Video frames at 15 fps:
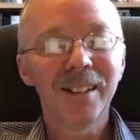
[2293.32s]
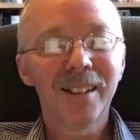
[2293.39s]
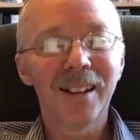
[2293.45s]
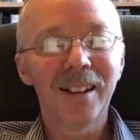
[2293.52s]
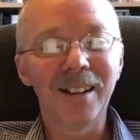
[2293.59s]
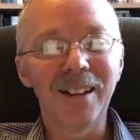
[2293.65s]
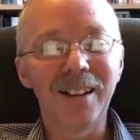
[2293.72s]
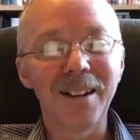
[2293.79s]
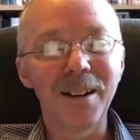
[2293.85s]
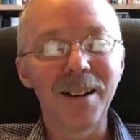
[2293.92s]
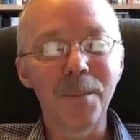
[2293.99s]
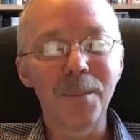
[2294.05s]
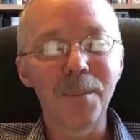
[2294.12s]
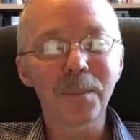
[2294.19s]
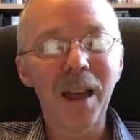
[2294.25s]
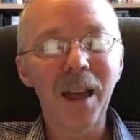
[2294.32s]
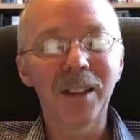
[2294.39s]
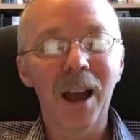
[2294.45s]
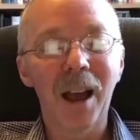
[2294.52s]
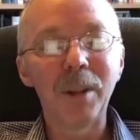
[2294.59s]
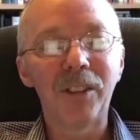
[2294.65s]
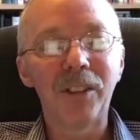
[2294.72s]
And
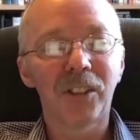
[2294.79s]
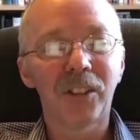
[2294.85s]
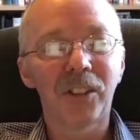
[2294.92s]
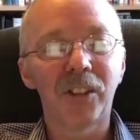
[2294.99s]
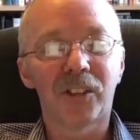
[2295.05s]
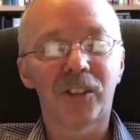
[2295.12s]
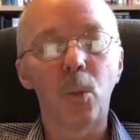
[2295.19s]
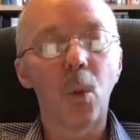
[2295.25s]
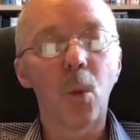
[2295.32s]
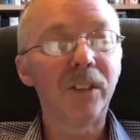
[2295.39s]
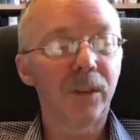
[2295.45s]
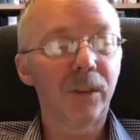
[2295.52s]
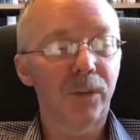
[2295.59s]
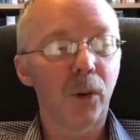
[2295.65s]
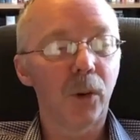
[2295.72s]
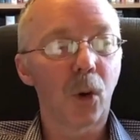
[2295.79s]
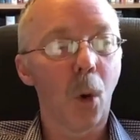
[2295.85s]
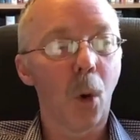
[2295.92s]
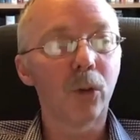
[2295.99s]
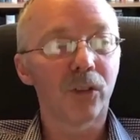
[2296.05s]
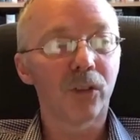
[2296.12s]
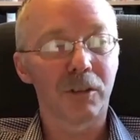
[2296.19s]
I mean, there's some wonderful
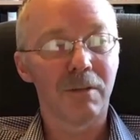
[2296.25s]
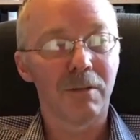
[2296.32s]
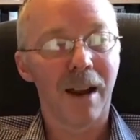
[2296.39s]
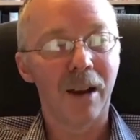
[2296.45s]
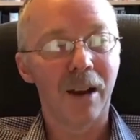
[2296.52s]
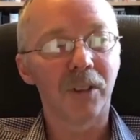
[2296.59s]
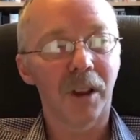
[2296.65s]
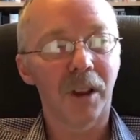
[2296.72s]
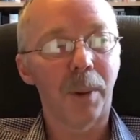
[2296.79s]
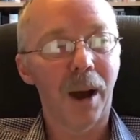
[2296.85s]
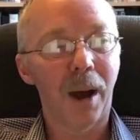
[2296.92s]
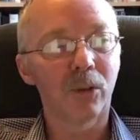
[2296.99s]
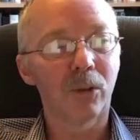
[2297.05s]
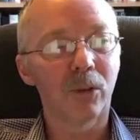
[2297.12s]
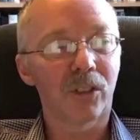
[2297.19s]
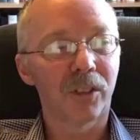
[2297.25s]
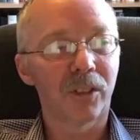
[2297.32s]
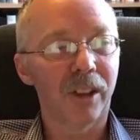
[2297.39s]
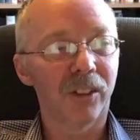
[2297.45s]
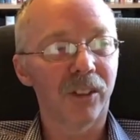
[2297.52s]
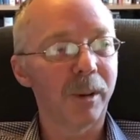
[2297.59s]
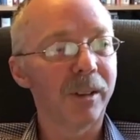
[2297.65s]
quotes around about
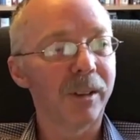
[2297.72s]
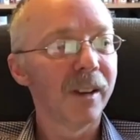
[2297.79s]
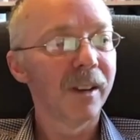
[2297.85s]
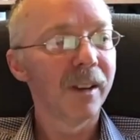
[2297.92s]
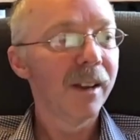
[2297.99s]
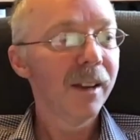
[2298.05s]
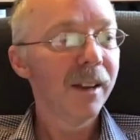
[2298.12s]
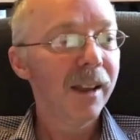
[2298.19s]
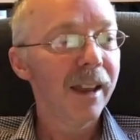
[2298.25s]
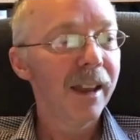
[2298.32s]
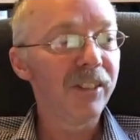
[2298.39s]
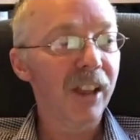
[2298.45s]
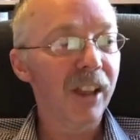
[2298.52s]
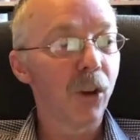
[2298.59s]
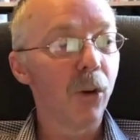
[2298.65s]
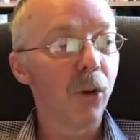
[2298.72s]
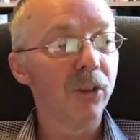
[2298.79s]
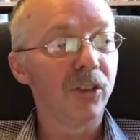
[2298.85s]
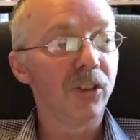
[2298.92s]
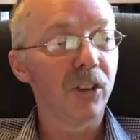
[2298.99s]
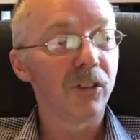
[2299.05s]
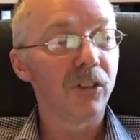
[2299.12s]
this. I mean, he says
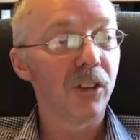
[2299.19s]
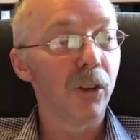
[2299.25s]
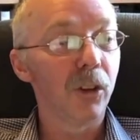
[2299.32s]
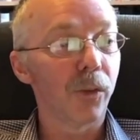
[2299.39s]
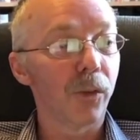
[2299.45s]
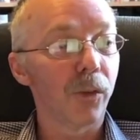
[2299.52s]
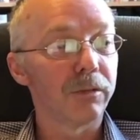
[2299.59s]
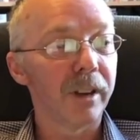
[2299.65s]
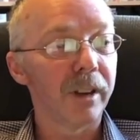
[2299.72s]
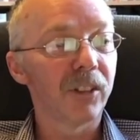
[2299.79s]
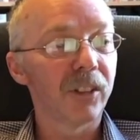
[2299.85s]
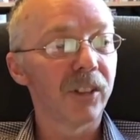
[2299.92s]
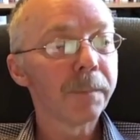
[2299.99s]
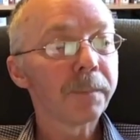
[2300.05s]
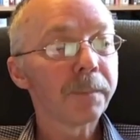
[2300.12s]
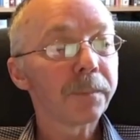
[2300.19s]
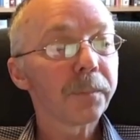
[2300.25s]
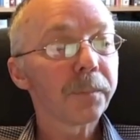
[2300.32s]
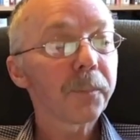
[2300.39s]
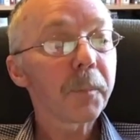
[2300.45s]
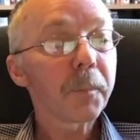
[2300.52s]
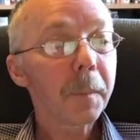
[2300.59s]
going to look for it.
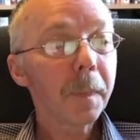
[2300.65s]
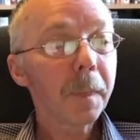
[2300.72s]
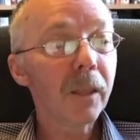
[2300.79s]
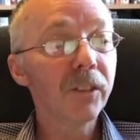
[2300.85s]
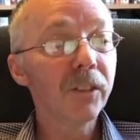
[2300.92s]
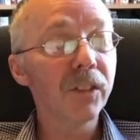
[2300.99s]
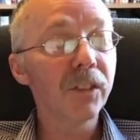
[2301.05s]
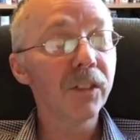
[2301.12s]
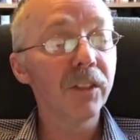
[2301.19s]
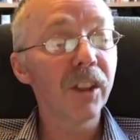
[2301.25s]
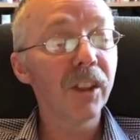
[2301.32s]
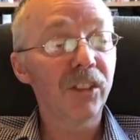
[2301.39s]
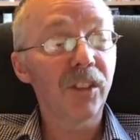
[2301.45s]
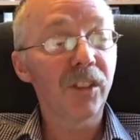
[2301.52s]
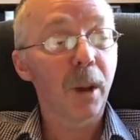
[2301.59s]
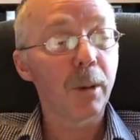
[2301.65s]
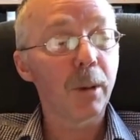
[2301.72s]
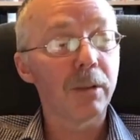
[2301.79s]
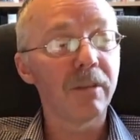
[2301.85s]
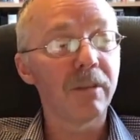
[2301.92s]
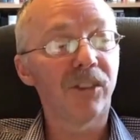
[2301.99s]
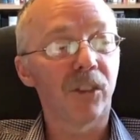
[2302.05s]
This is a
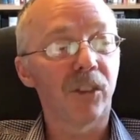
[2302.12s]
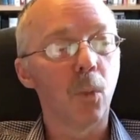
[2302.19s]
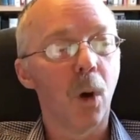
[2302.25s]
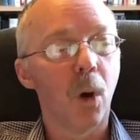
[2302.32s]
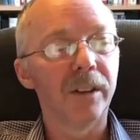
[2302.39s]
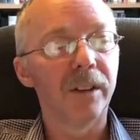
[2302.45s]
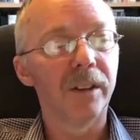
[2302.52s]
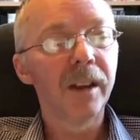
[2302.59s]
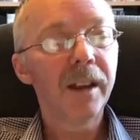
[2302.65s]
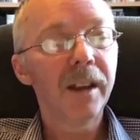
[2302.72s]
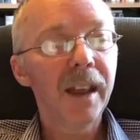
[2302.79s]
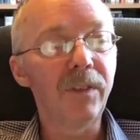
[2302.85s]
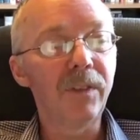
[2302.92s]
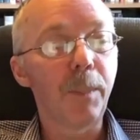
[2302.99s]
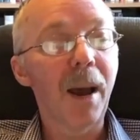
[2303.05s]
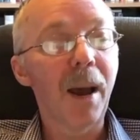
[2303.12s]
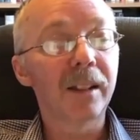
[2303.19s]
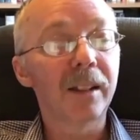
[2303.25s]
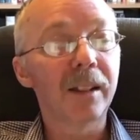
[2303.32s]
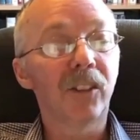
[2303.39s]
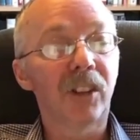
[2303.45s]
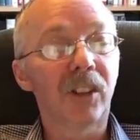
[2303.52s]
very recent one. If a
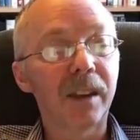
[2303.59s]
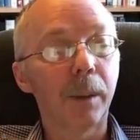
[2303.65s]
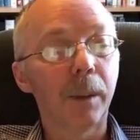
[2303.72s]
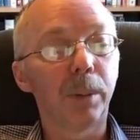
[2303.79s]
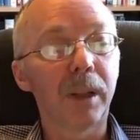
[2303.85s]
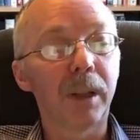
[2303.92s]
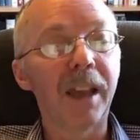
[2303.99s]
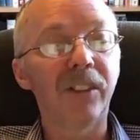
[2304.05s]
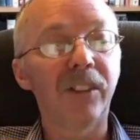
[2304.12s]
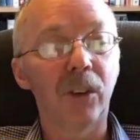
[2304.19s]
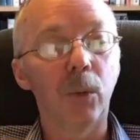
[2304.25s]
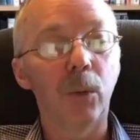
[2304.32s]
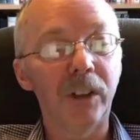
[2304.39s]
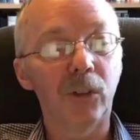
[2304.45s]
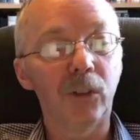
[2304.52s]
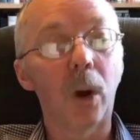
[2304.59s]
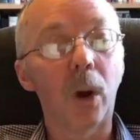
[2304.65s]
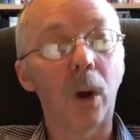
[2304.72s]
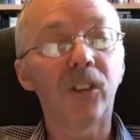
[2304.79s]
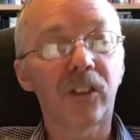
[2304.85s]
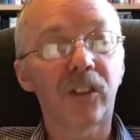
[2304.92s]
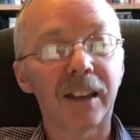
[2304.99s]
battle had taken place in which
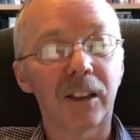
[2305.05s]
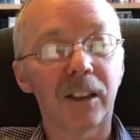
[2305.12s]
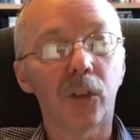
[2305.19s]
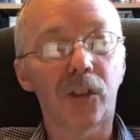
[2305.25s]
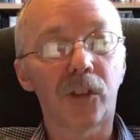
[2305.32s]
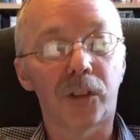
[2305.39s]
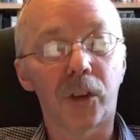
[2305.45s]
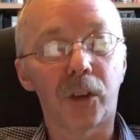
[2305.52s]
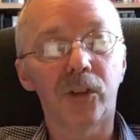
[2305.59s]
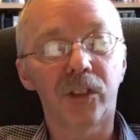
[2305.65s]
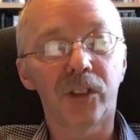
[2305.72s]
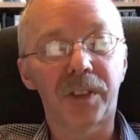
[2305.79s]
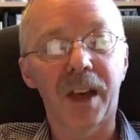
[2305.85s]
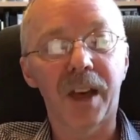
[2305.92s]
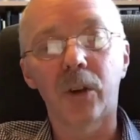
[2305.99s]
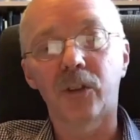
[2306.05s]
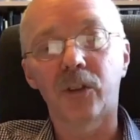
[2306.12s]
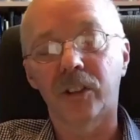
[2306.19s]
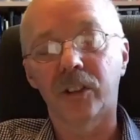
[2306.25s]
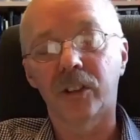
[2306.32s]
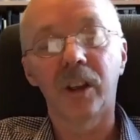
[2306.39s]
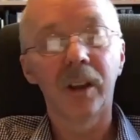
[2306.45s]
one side lost
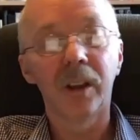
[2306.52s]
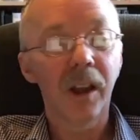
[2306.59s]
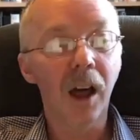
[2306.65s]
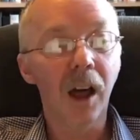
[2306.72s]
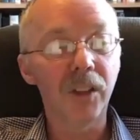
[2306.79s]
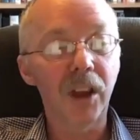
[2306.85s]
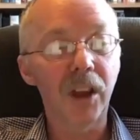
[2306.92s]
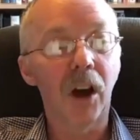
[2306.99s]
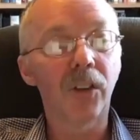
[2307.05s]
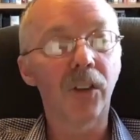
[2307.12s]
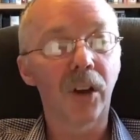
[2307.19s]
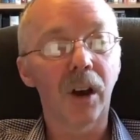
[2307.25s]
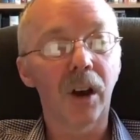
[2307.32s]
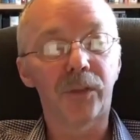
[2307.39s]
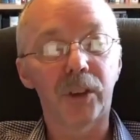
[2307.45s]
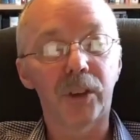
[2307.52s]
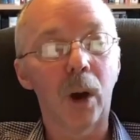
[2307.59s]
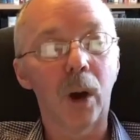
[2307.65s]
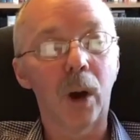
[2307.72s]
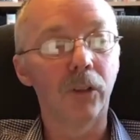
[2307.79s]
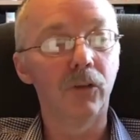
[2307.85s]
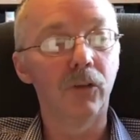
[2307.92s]
30,000 and the other a
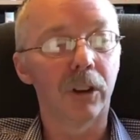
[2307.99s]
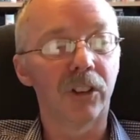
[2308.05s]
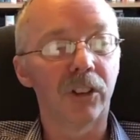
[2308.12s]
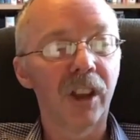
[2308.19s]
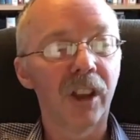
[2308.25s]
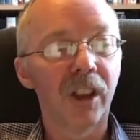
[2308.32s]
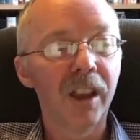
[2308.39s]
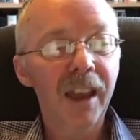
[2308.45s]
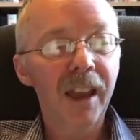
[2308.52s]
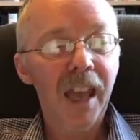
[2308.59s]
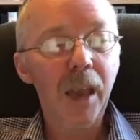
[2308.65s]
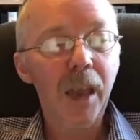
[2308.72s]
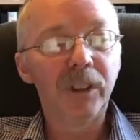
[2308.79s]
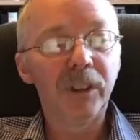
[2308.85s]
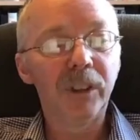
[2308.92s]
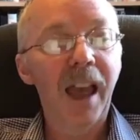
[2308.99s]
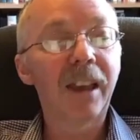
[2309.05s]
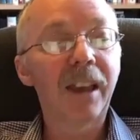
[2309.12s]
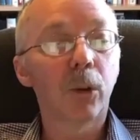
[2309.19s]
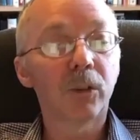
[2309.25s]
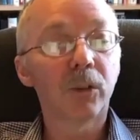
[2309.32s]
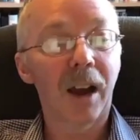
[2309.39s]
few hundreds, it would
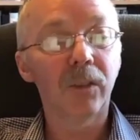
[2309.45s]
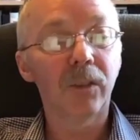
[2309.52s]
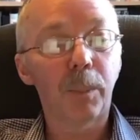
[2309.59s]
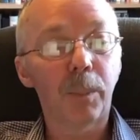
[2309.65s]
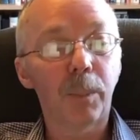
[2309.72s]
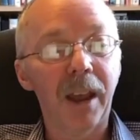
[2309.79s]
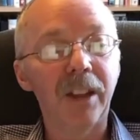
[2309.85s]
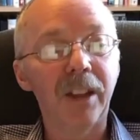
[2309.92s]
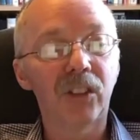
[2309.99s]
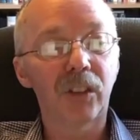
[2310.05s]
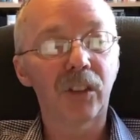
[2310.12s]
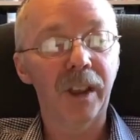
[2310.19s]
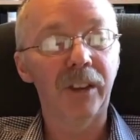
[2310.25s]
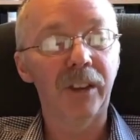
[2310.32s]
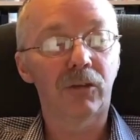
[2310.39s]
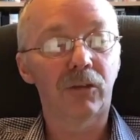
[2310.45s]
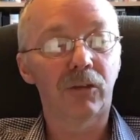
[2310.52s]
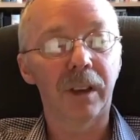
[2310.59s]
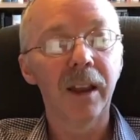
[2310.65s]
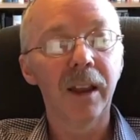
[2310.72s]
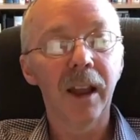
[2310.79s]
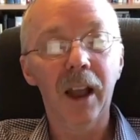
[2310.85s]
echo down the pages of
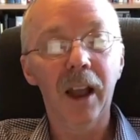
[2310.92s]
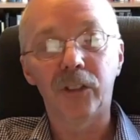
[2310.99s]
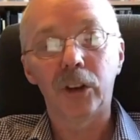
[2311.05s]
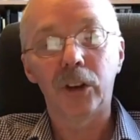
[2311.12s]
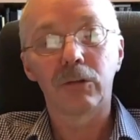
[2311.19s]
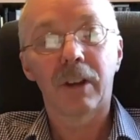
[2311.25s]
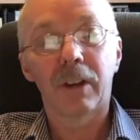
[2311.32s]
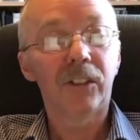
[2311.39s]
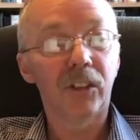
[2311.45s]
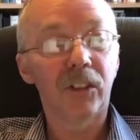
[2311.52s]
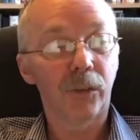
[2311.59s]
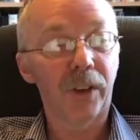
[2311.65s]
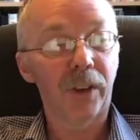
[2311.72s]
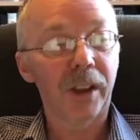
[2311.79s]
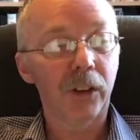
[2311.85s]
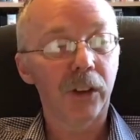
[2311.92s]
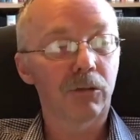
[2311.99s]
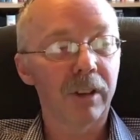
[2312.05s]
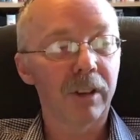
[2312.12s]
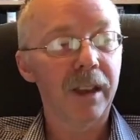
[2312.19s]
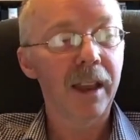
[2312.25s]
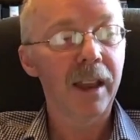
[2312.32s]
history as the greatest
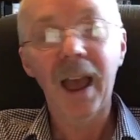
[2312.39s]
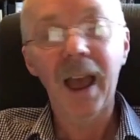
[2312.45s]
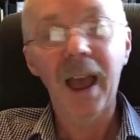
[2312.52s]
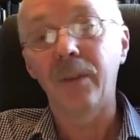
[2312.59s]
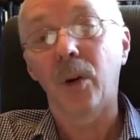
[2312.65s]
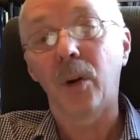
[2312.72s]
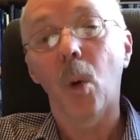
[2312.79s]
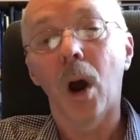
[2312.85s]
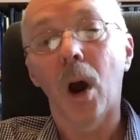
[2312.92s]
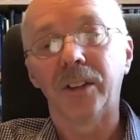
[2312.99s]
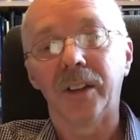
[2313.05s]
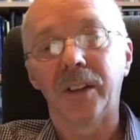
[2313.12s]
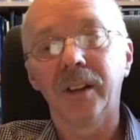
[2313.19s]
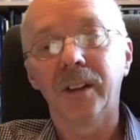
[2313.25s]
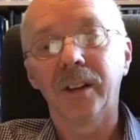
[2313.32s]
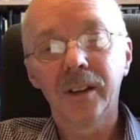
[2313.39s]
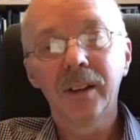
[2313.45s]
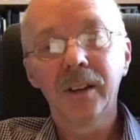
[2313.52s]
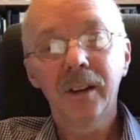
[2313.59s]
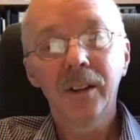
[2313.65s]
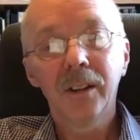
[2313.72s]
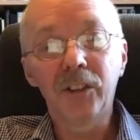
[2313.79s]
victory ever won.
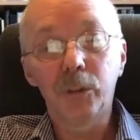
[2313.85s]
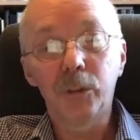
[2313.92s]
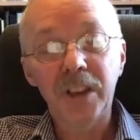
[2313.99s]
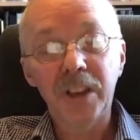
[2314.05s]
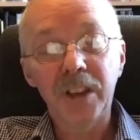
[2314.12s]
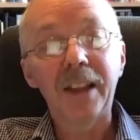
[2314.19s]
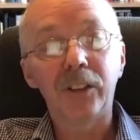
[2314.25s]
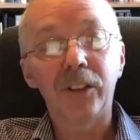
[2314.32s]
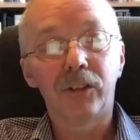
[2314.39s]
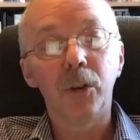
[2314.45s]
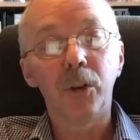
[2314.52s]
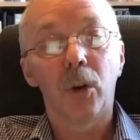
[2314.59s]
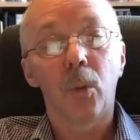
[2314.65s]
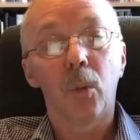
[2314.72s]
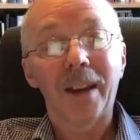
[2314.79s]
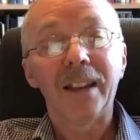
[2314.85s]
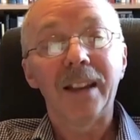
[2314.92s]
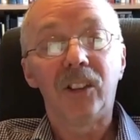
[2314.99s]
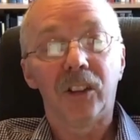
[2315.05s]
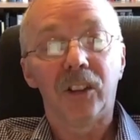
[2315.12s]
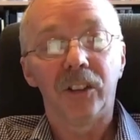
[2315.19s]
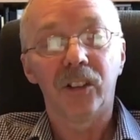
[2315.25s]
This was the 8th Duke of
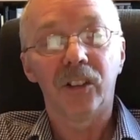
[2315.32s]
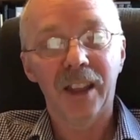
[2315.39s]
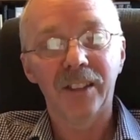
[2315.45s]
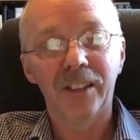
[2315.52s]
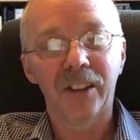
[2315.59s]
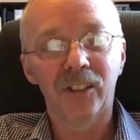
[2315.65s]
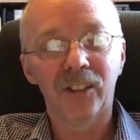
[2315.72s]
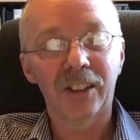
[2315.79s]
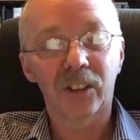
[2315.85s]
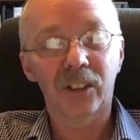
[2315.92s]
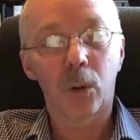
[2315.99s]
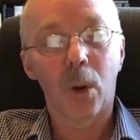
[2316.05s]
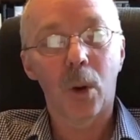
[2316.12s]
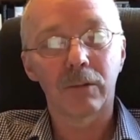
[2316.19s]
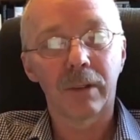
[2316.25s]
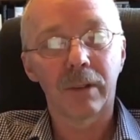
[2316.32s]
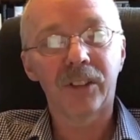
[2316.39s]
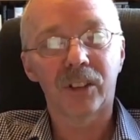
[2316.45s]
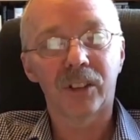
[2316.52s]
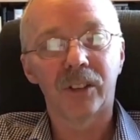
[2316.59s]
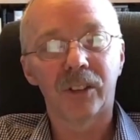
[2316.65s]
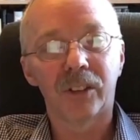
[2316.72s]
Wellington said this, so that's quite
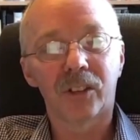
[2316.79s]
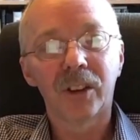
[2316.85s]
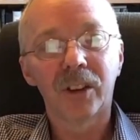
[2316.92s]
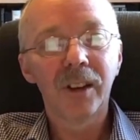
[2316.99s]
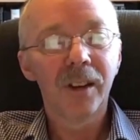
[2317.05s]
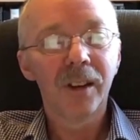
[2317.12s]
recent.